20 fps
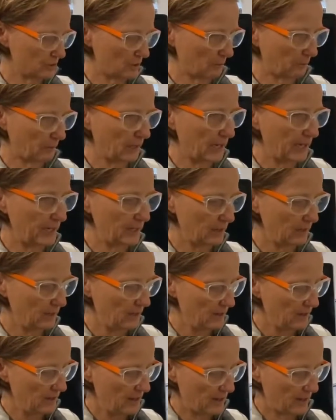the plate,
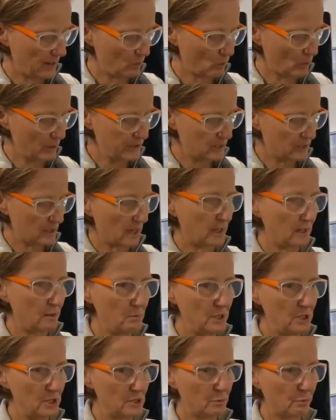and once that
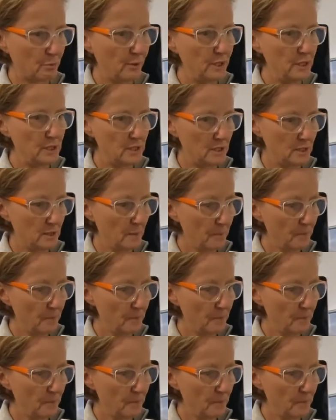image is printed,